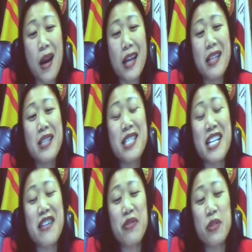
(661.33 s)
On the
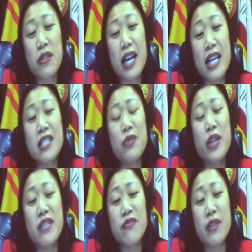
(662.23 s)
Senate floor, I
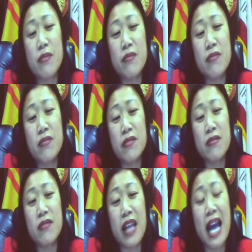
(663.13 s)
switched from
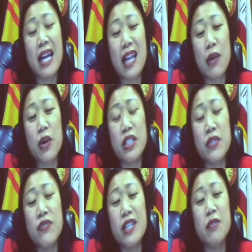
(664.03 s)
that to
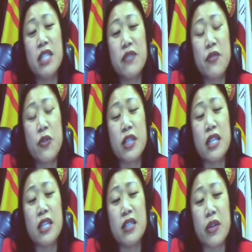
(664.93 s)
Vietnamese first and
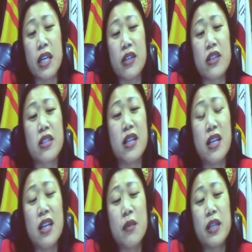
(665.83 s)
then to English,
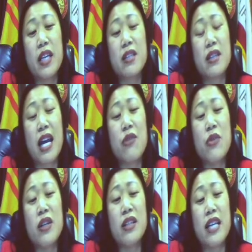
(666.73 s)
because I
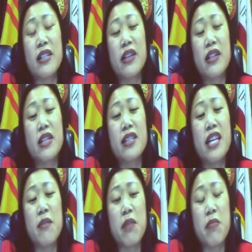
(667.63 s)
realized if you shut
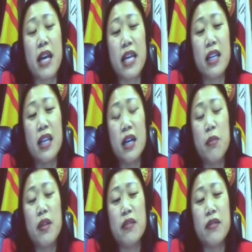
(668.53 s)
down my mic,
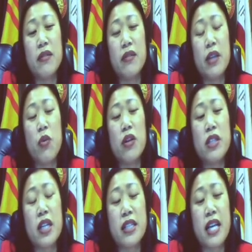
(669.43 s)
but they won't
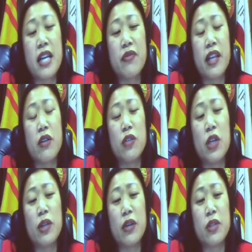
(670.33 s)
shut down if they don't know
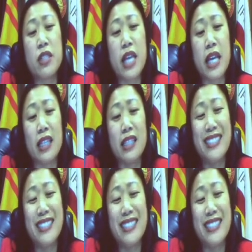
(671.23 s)
what I was saying.